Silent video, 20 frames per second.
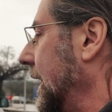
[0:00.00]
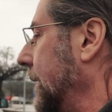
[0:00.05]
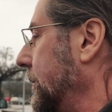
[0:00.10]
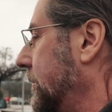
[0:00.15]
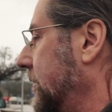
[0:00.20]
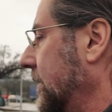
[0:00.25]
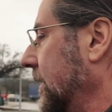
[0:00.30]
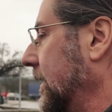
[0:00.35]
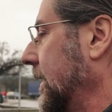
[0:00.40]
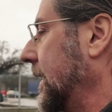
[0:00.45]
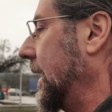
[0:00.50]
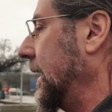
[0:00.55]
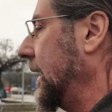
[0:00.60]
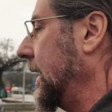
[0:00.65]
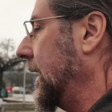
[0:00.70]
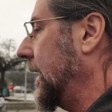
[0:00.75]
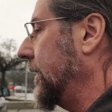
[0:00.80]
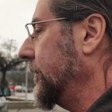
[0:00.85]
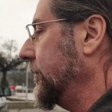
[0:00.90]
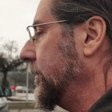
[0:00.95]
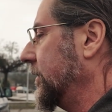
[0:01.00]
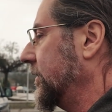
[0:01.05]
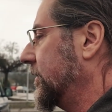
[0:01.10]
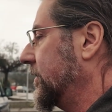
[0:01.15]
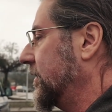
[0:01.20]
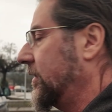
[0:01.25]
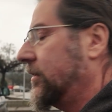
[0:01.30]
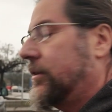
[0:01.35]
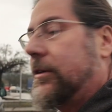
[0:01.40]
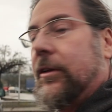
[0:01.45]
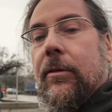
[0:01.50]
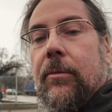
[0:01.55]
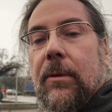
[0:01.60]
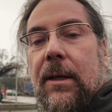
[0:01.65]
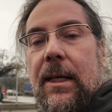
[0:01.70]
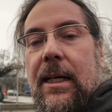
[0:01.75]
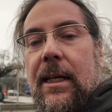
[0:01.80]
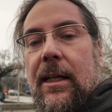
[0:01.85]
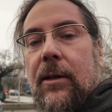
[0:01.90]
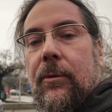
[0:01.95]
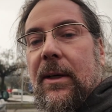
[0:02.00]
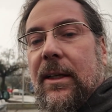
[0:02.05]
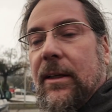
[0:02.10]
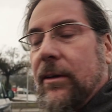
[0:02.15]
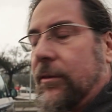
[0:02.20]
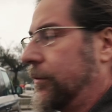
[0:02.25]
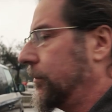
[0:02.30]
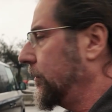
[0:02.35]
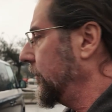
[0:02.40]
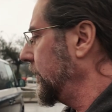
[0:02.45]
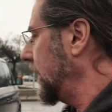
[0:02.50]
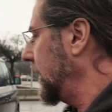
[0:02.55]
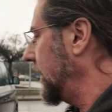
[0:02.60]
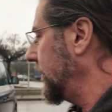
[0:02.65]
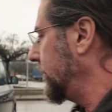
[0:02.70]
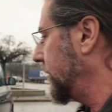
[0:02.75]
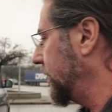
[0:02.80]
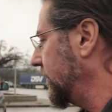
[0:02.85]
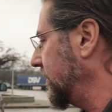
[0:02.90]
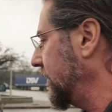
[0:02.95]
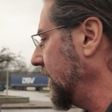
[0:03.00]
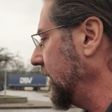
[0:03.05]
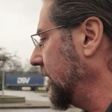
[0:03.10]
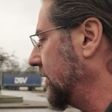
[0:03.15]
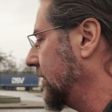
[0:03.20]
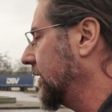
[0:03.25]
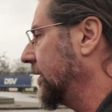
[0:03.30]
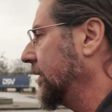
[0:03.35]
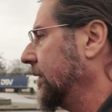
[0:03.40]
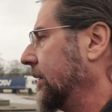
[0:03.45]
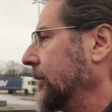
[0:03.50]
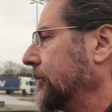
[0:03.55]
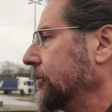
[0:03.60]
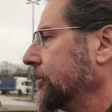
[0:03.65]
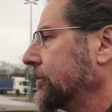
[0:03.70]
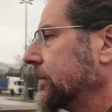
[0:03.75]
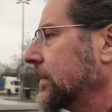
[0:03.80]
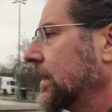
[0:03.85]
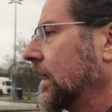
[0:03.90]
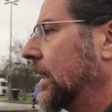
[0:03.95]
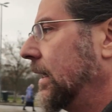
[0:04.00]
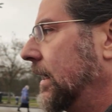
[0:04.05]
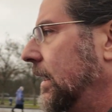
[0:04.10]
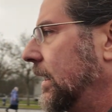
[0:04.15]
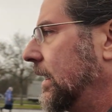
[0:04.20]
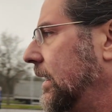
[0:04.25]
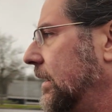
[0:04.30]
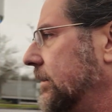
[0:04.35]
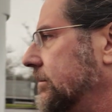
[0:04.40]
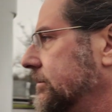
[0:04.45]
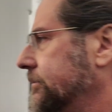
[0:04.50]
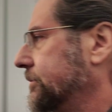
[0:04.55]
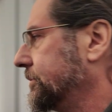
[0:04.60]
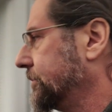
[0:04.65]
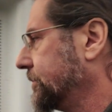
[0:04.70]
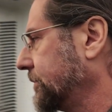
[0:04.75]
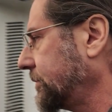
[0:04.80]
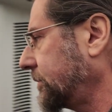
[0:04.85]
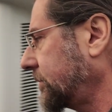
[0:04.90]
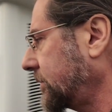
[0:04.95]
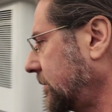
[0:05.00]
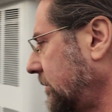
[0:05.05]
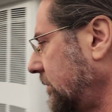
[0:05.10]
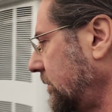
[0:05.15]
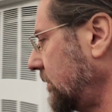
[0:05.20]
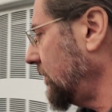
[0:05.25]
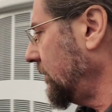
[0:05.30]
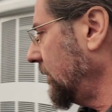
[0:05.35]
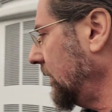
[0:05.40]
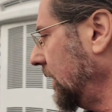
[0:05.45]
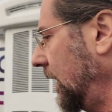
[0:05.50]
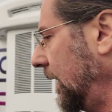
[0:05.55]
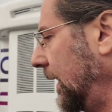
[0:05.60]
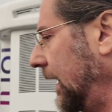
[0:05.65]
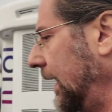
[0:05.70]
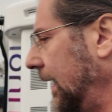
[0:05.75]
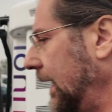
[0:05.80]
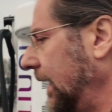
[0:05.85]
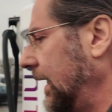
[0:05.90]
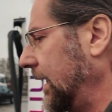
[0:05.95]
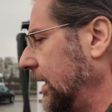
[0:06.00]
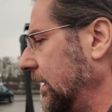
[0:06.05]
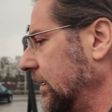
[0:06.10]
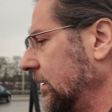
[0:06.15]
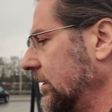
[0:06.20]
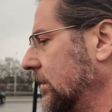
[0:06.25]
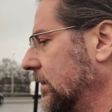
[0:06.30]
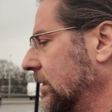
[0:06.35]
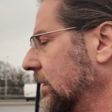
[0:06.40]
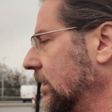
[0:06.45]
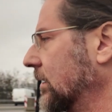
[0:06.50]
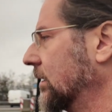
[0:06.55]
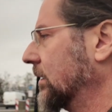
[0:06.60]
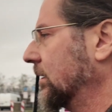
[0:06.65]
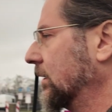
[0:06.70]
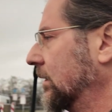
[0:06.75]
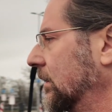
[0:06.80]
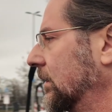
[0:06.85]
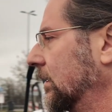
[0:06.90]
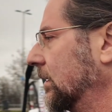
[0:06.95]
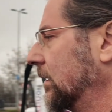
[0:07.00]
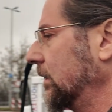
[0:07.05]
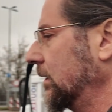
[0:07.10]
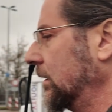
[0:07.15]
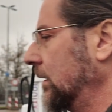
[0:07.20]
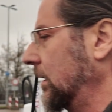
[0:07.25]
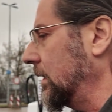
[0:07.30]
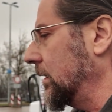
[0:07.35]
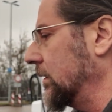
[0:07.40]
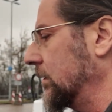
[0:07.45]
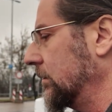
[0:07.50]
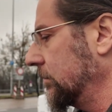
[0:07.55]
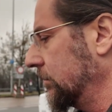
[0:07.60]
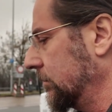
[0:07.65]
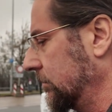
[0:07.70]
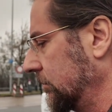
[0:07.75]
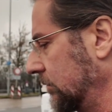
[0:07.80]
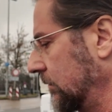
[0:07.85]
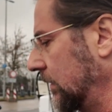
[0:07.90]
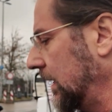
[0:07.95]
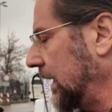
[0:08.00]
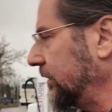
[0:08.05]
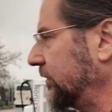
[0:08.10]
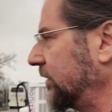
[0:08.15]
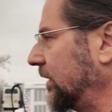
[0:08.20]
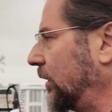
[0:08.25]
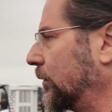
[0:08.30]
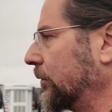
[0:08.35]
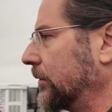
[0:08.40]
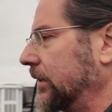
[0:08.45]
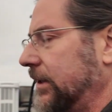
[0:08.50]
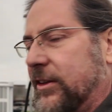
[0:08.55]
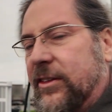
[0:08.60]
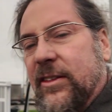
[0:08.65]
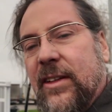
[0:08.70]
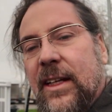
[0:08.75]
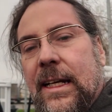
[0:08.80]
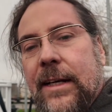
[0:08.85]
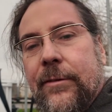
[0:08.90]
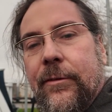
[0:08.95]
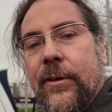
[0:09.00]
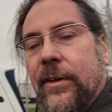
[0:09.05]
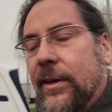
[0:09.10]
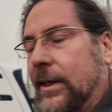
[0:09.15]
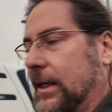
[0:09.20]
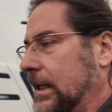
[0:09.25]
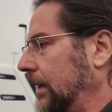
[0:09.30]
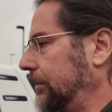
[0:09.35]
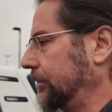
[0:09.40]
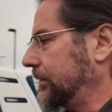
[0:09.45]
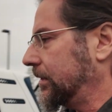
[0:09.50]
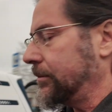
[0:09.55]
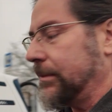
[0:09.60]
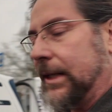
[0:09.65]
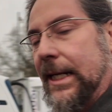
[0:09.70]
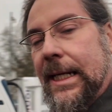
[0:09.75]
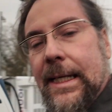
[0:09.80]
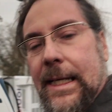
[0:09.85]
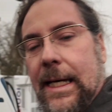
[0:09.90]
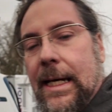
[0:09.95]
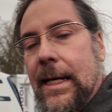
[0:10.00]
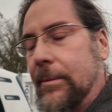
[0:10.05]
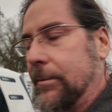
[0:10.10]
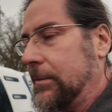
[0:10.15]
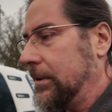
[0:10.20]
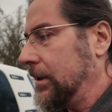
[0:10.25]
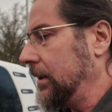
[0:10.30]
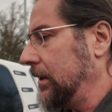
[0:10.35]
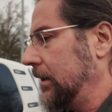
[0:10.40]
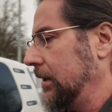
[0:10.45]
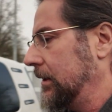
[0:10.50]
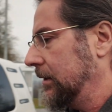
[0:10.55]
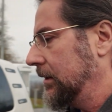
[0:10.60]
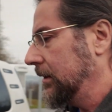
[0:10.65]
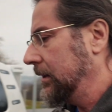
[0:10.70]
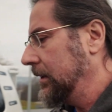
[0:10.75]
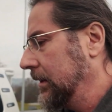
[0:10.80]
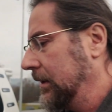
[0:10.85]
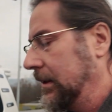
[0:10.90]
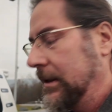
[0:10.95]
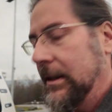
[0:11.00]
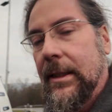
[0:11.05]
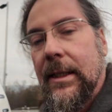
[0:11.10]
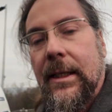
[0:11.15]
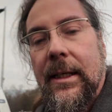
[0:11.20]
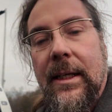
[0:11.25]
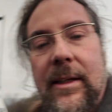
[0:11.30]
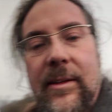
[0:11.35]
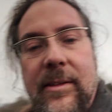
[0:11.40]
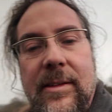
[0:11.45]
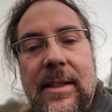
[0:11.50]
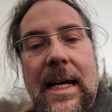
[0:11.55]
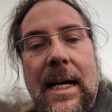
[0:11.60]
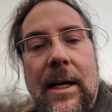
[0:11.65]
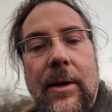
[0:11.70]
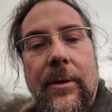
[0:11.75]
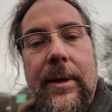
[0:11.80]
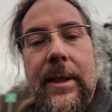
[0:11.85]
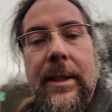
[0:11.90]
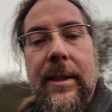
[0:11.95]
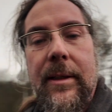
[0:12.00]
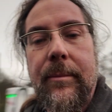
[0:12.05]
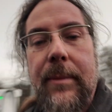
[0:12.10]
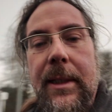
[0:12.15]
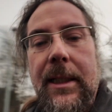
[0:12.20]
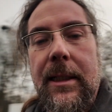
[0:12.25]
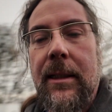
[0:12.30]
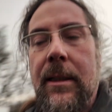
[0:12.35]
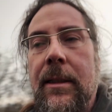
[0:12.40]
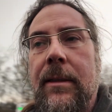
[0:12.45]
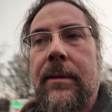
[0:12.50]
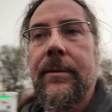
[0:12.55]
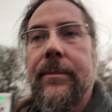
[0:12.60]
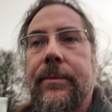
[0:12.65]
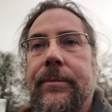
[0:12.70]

I'm still getting 163 kilowatt at 48%. Um, and yeah, I already set everything up. The main camera is now in the middle,